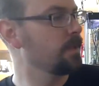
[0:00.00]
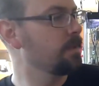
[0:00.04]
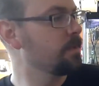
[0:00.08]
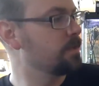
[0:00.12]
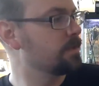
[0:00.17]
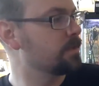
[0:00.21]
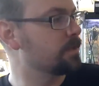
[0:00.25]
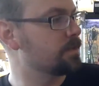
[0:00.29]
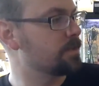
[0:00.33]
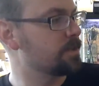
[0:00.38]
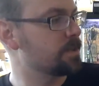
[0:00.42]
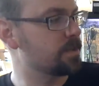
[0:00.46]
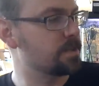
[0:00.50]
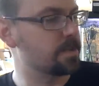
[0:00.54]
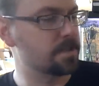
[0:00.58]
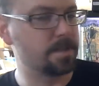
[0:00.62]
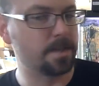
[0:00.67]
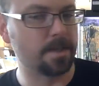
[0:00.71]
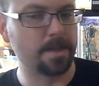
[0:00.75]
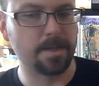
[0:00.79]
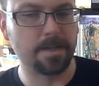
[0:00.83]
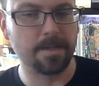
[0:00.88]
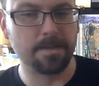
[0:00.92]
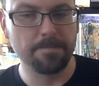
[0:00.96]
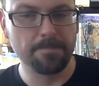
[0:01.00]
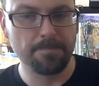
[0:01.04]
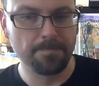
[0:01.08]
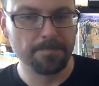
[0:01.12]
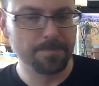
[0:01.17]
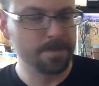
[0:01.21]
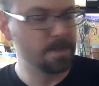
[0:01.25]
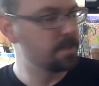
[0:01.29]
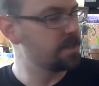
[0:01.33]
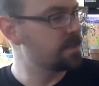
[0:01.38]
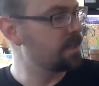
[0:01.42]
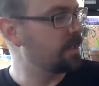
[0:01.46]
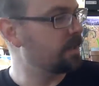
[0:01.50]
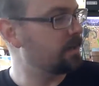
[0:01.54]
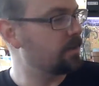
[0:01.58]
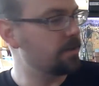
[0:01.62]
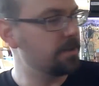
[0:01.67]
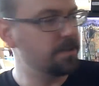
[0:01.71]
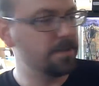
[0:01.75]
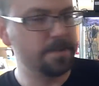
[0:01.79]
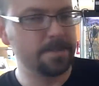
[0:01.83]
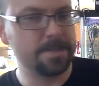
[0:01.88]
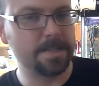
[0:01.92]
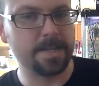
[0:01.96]
So just take all
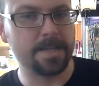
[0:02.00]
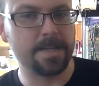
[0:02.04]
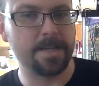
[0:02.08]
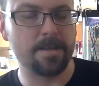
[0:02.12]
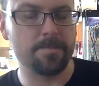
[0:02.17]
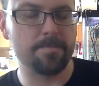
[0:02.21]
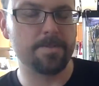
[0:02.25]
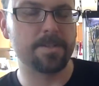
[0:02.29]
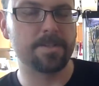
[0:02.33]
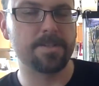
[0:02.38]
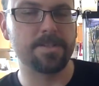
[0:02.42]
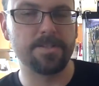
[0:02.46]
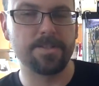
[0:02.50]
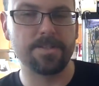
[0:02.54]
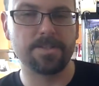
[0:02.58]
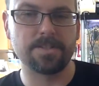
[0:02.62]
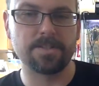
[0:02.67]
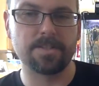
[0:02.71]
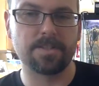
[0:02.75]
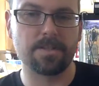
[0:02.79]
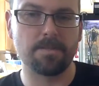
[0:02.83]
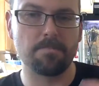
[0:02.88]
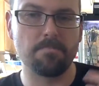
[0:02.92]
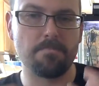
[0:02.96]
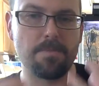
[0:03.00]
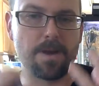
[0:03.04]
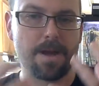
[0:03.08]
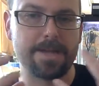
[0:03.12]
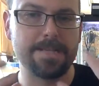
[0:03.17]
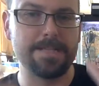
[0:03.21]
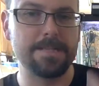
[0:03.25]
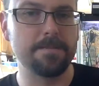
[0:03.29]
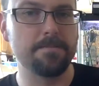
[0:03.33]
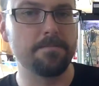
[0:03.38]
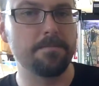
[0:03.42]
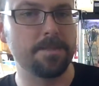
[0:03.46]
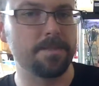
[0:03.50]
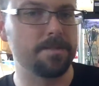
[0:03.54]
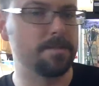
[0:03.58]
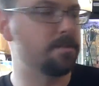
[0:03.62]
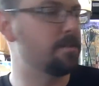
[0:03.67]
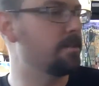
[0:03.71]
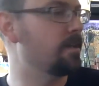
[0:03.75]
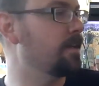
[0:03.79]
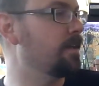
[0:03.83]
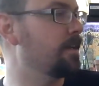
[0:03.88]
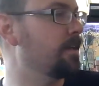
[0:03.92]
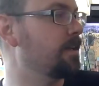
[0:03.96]
your dynamics and just combine them
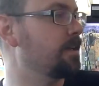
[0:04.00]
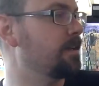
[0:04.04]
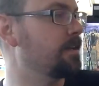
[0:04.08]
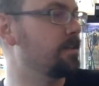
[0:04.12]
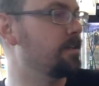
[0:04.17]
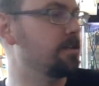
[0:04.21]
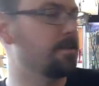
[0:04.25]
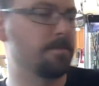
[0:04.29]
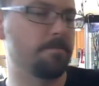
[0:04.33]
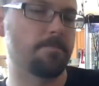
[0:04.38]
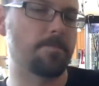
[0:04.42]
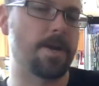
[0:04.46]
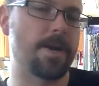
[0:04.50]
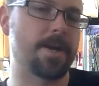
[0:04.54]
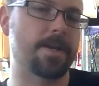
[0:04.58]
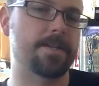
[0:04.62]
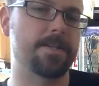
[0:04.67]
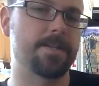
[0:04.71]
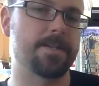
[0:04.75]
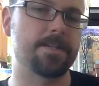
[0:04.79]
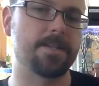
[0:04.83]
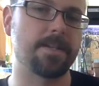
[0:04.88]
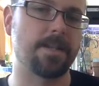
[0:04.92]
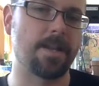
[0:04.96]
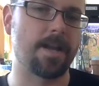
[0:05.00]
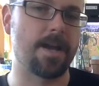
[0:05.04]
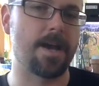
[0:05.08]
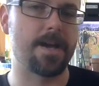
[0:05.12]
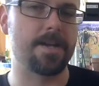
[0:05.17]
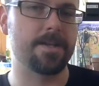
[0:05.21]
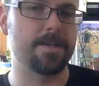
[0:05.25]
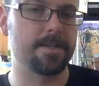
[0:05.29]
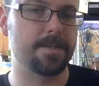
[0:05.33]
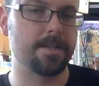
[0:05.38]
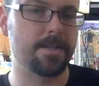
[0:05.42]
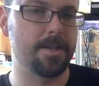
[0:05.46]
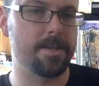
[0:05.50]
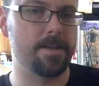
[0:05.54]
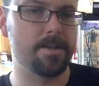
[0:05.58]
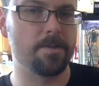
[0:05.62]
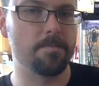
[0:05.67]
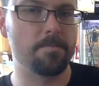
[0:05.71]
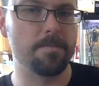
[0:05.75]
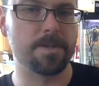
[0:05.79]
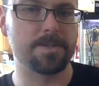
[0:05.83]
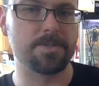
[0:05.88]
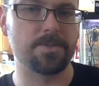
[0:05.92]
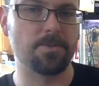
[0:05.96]
and practice a lot. Get your
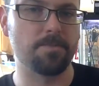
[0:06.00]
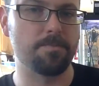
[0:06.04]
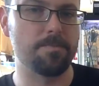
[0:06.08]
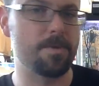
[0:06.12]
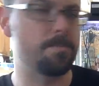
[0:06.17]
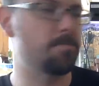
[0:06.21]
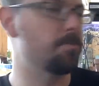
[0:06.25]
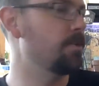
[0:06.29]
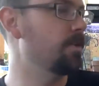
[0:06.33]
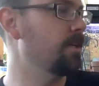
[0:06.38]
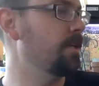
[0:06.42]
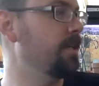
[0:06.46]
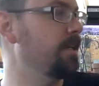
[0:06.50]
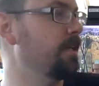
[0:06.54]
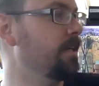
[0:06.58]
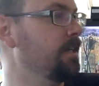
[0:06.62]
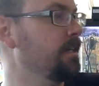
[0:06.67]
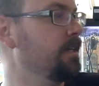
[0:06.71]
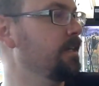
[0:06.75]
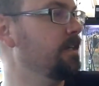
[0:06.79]
muscle memory